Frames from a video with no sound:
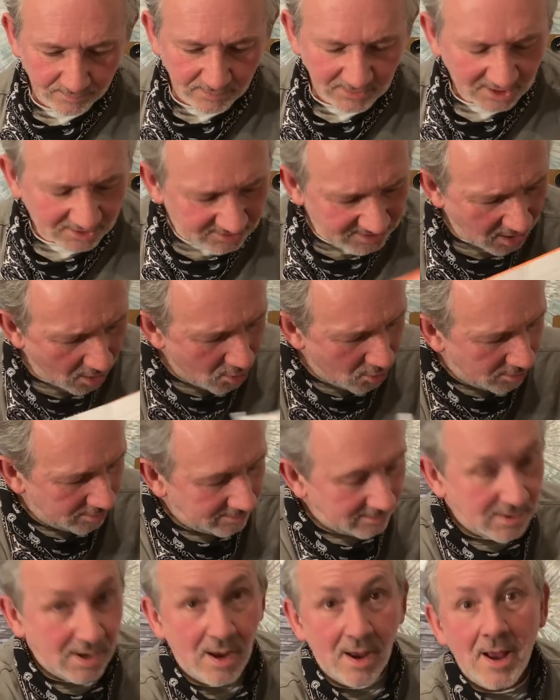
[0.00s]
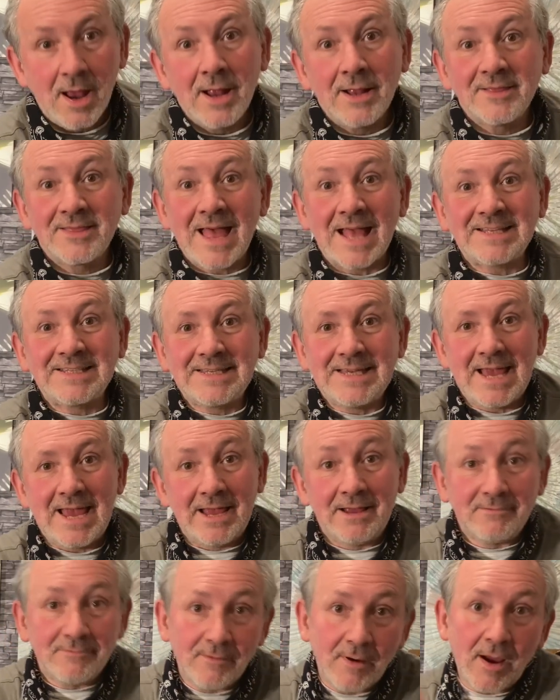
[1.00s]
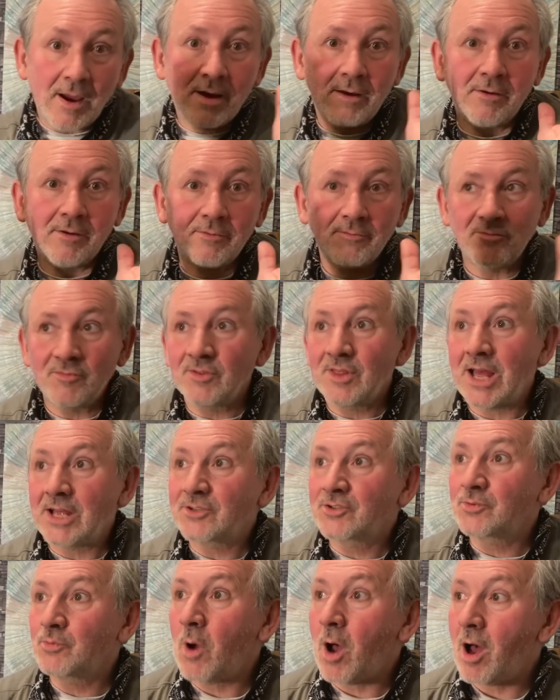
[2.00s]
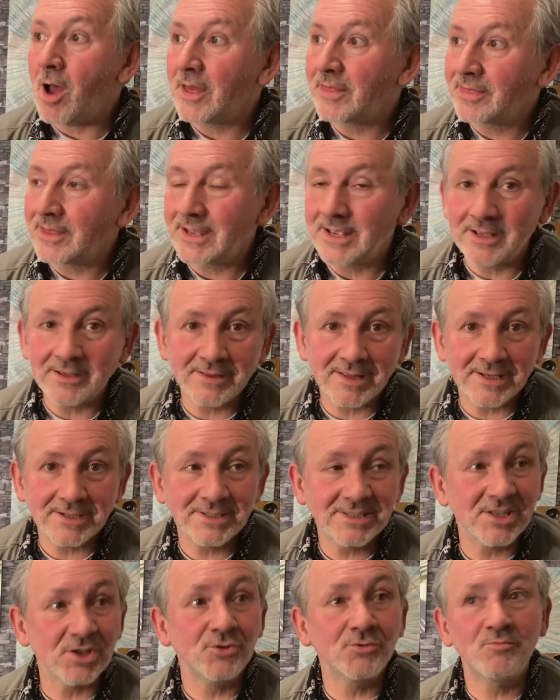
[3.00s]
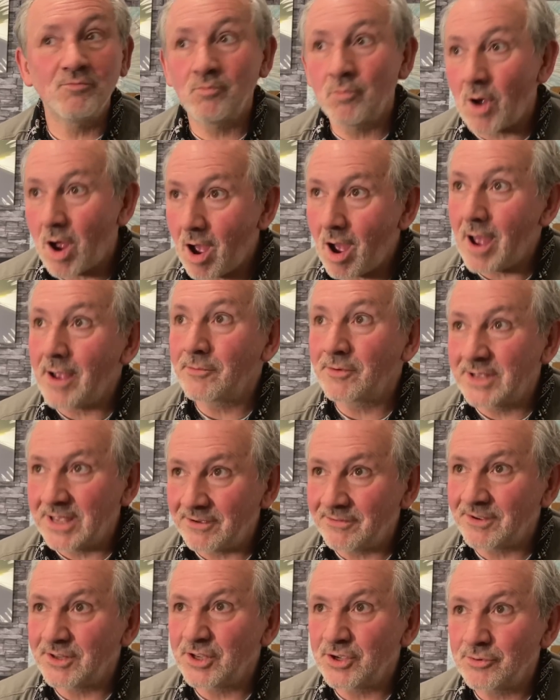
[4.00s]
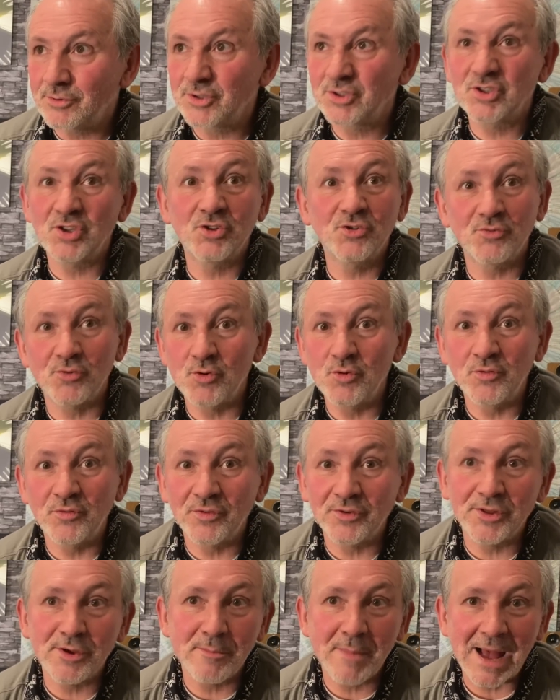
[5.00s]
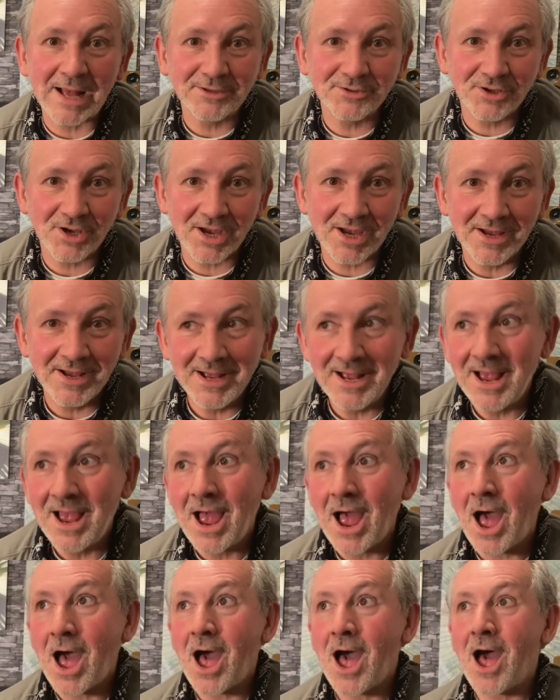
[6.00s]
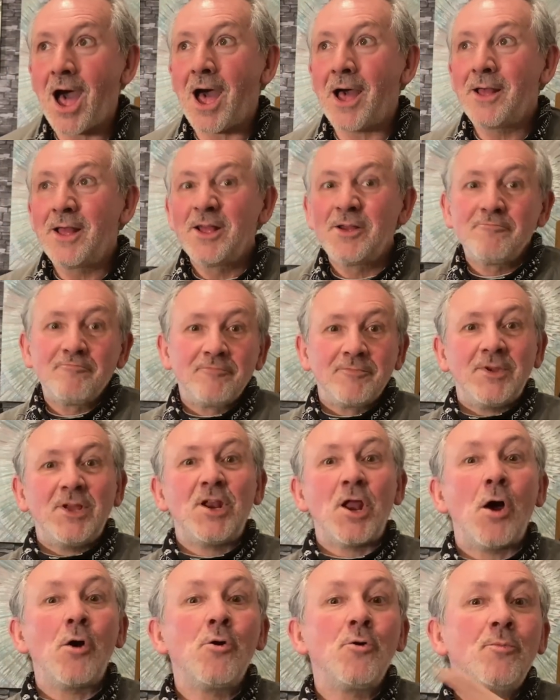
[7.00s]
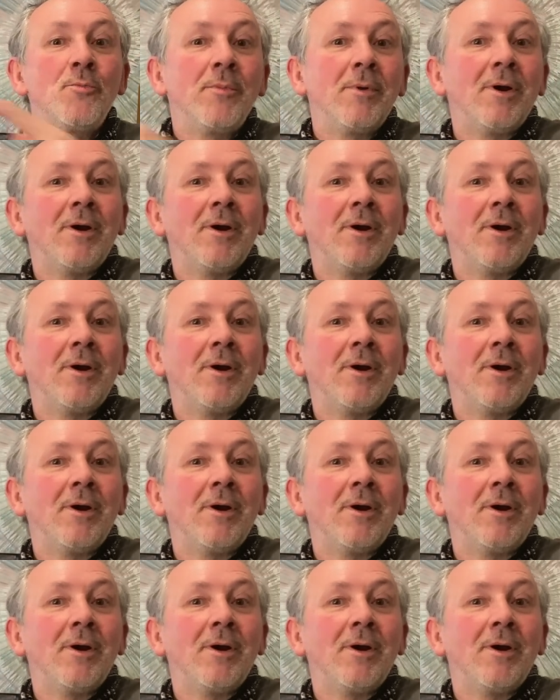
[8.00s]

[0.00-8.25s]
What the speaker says: So that's it. That's what I think. That's what I'm giving you is the truth of the matter. You know,